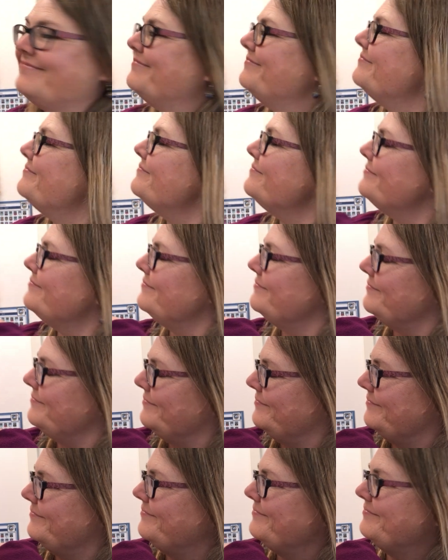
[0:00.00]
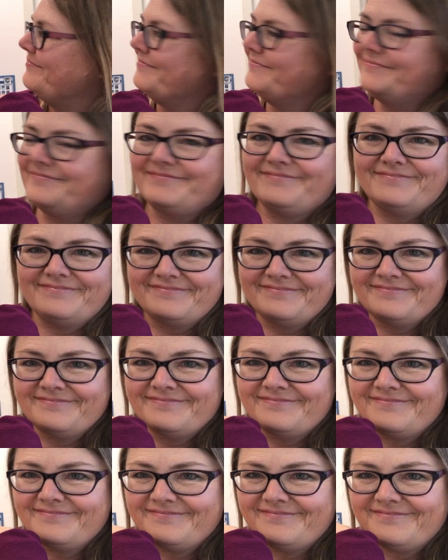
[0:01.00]

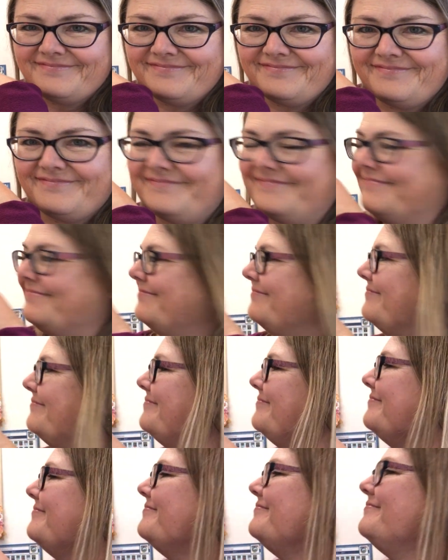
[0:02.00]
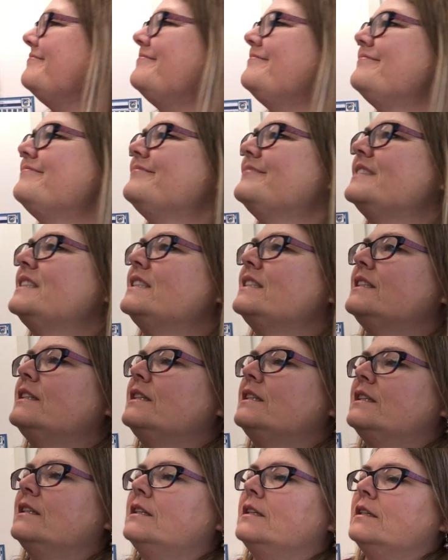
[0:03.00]

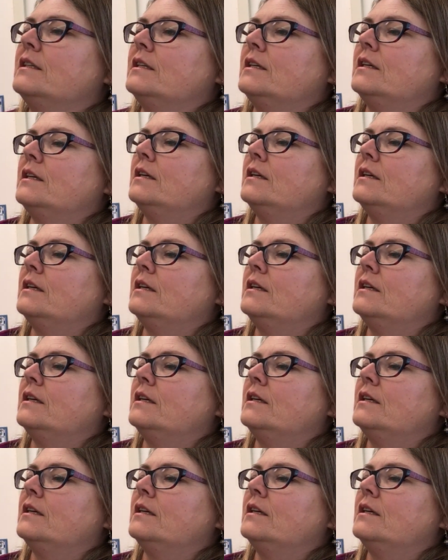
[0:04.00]
(no one is talking)